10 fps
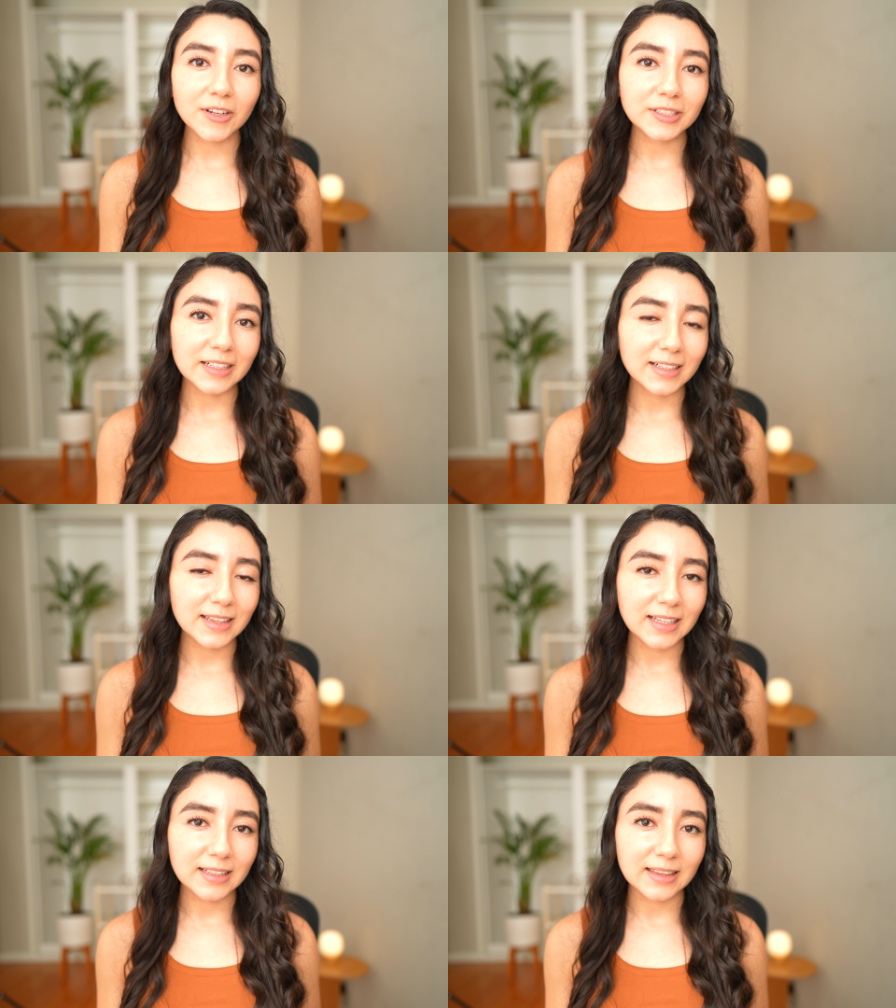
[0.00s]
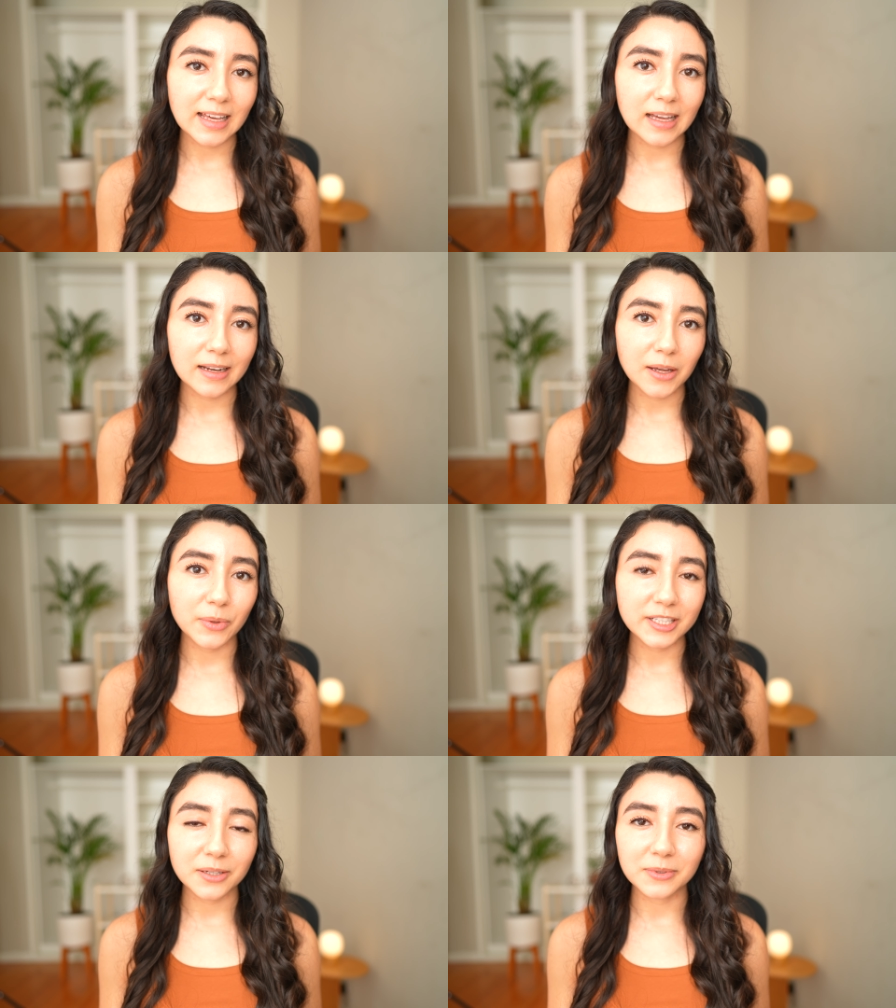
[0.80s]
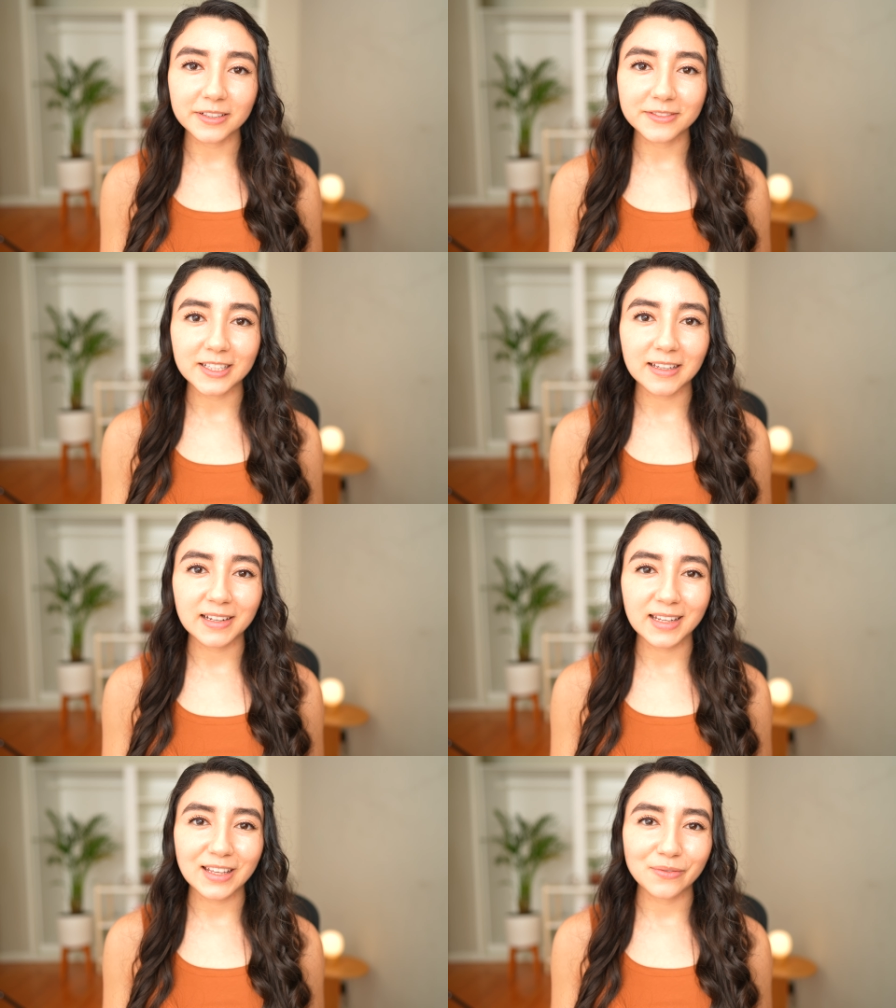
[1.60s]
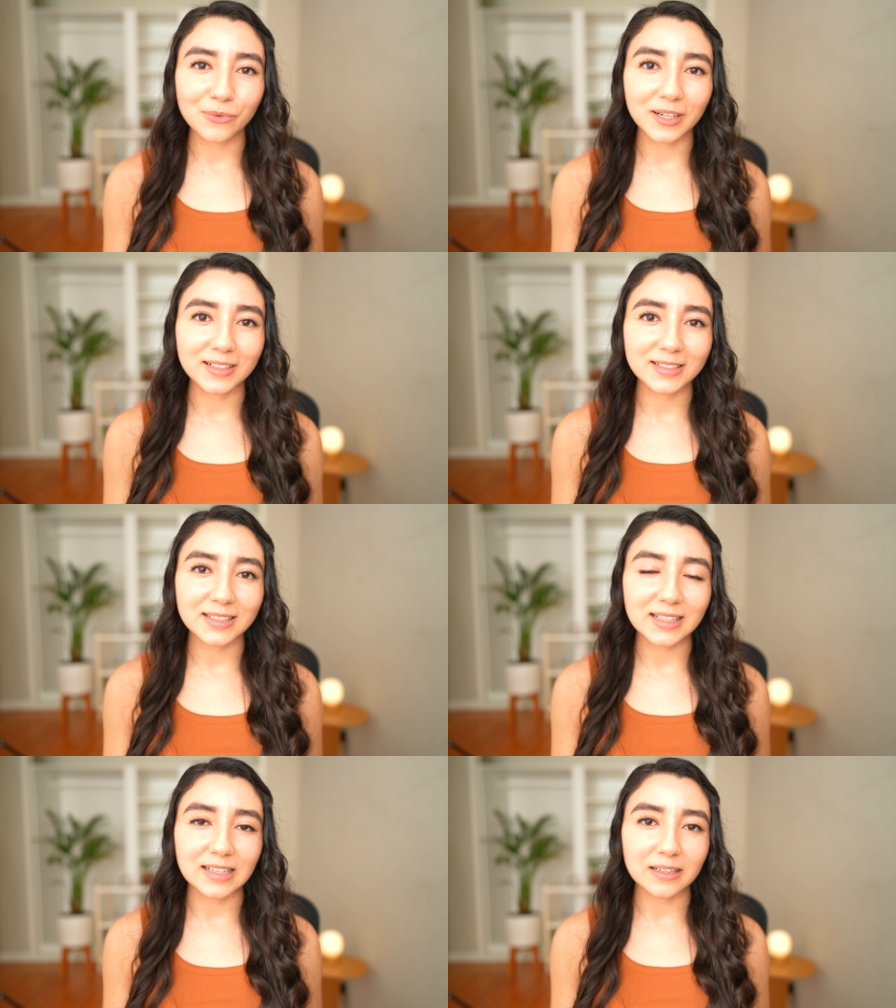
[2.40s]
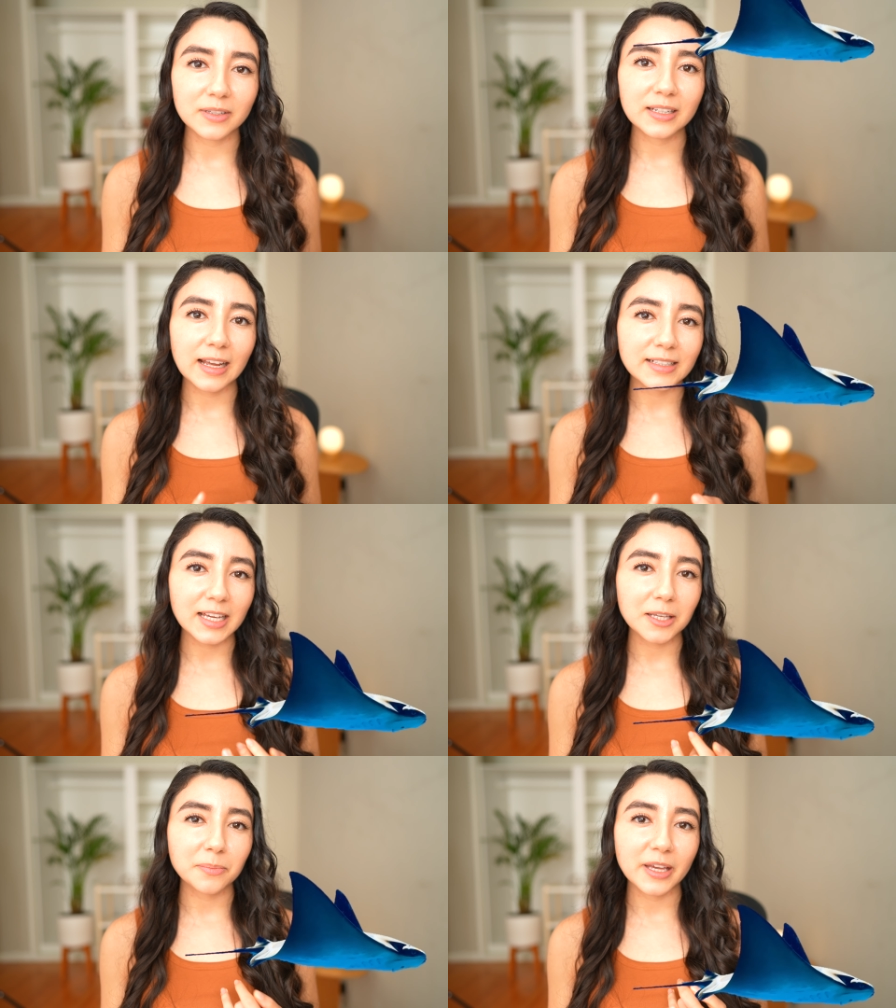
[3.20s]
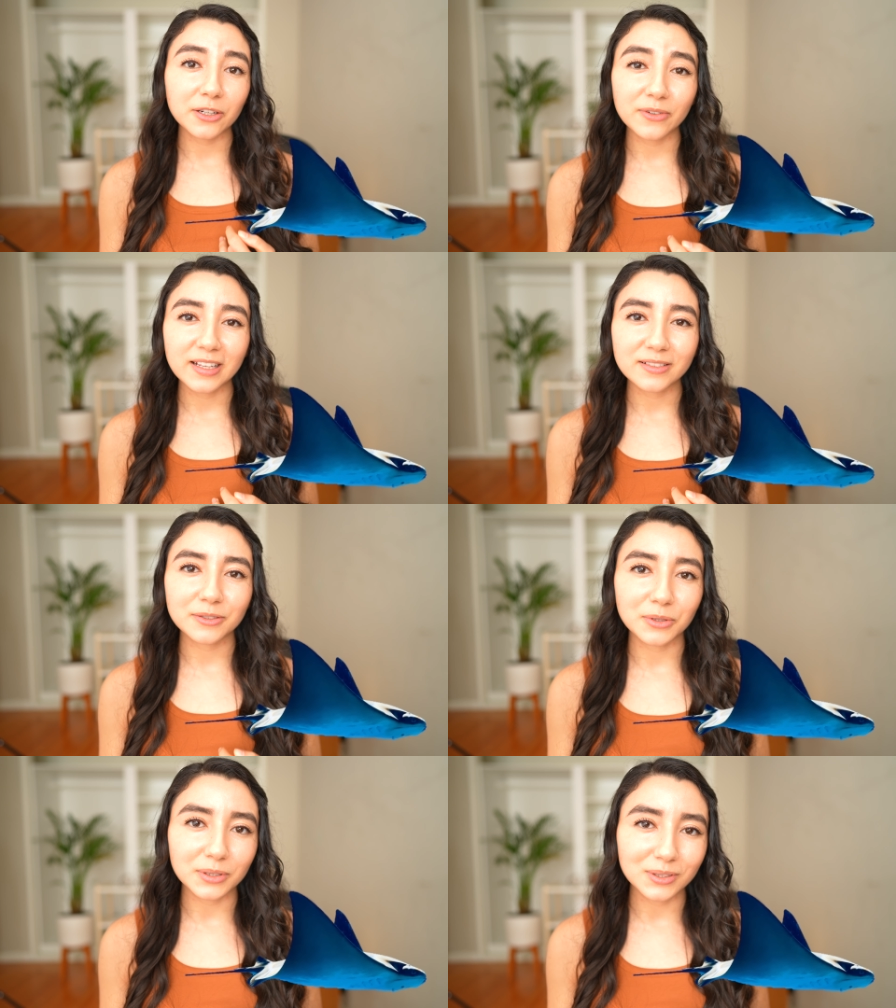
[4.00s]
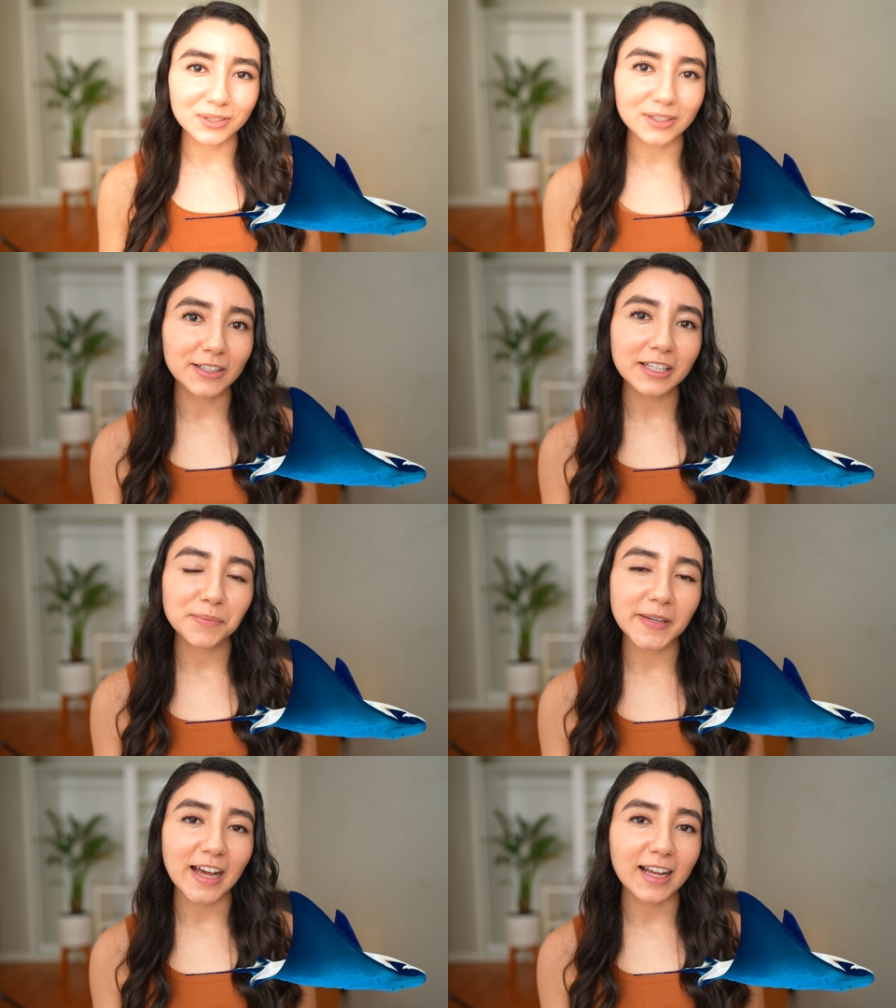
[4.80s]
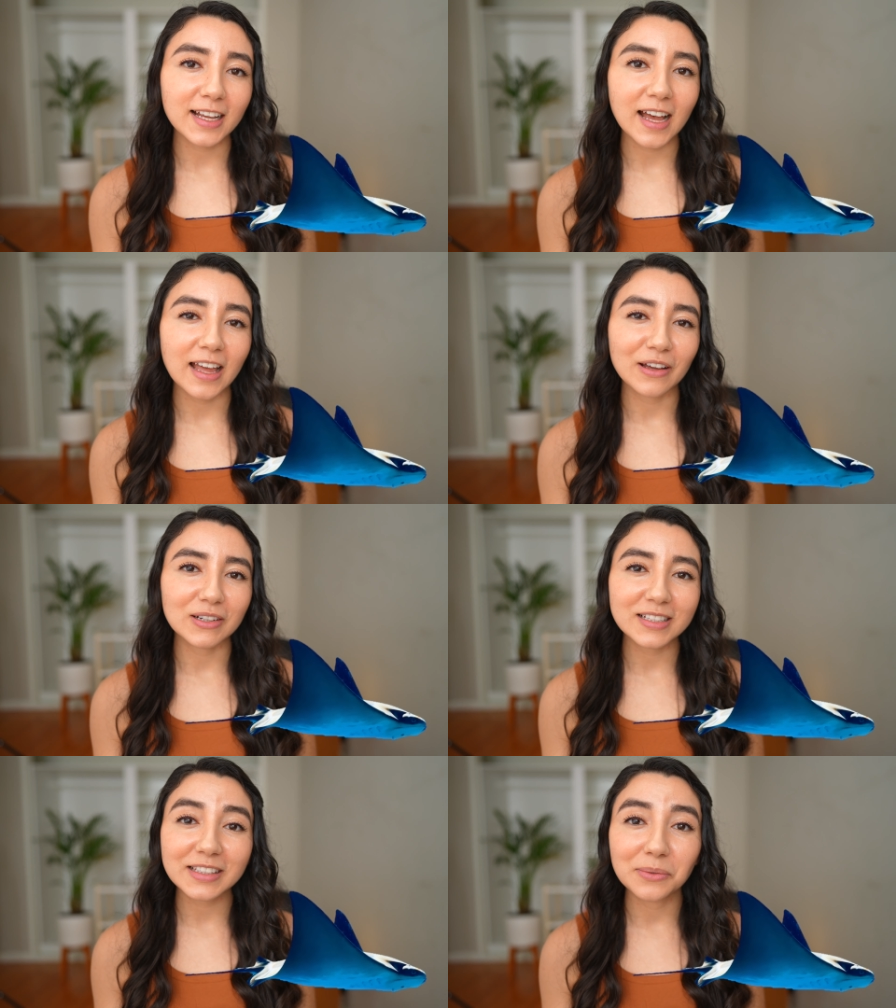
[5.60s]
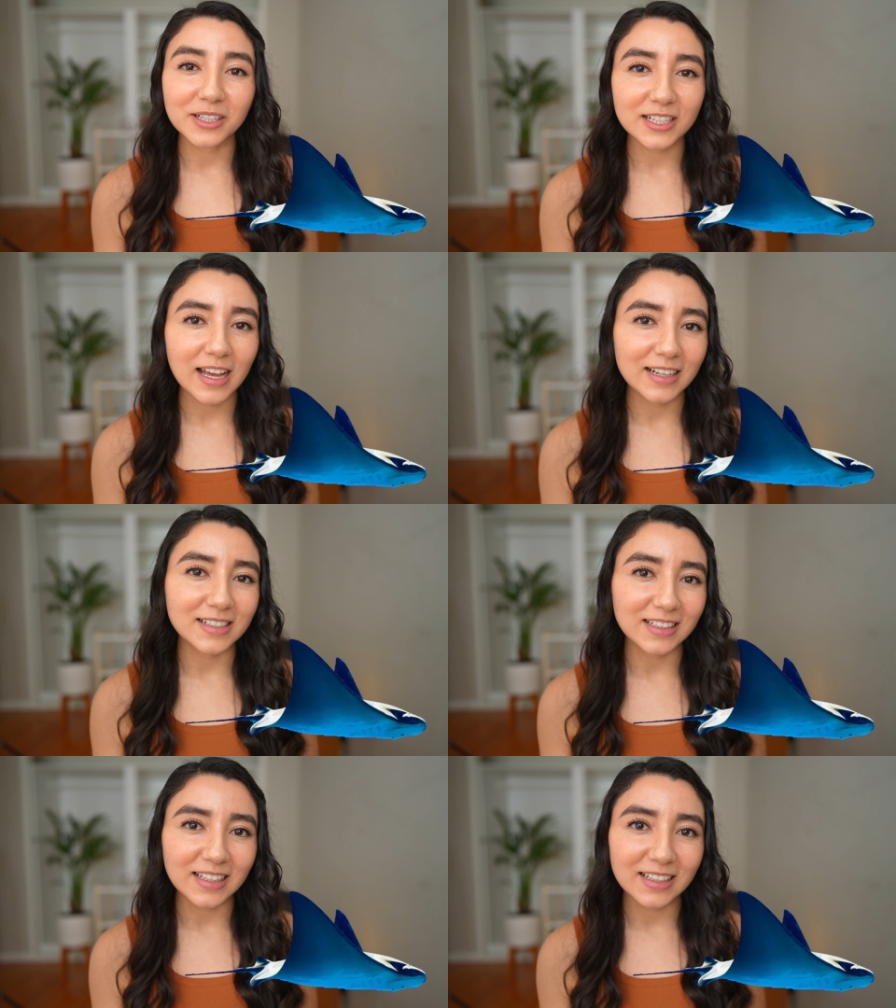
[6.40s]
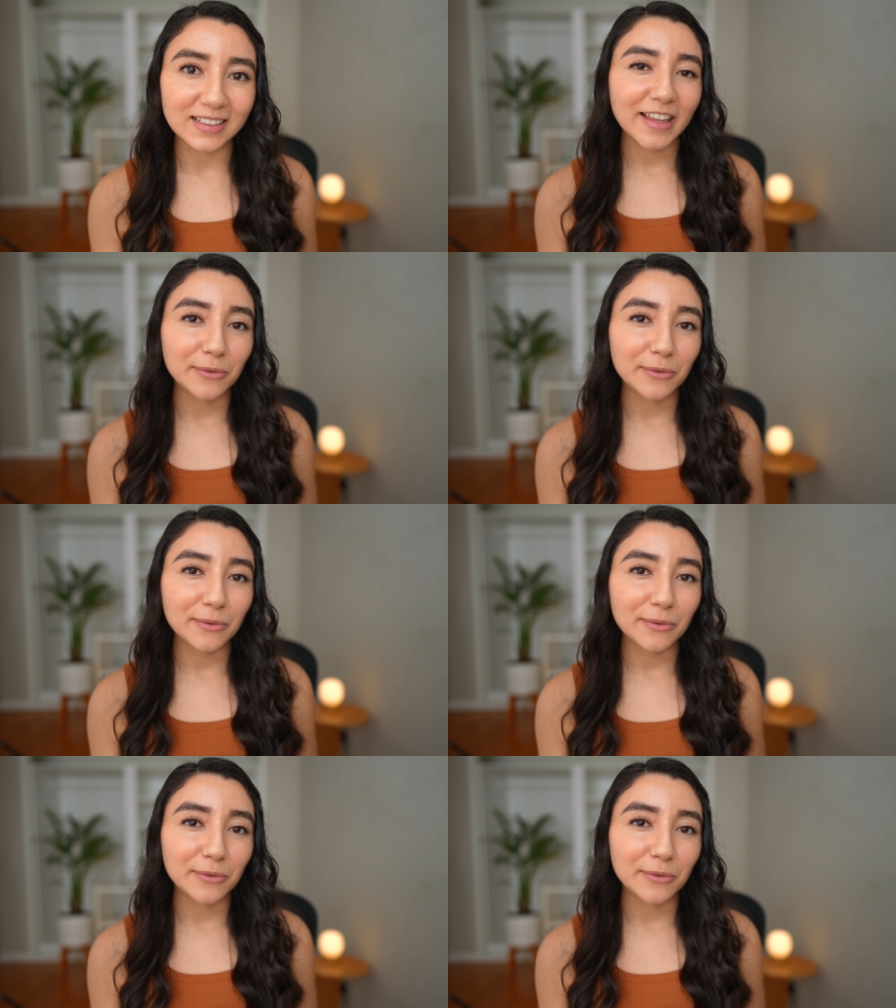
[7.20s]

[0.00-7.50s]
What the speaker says: there's anything that I wish I would have done, it was the nighttime manta ray snorkel. Looking back, I honestly wish I had done it.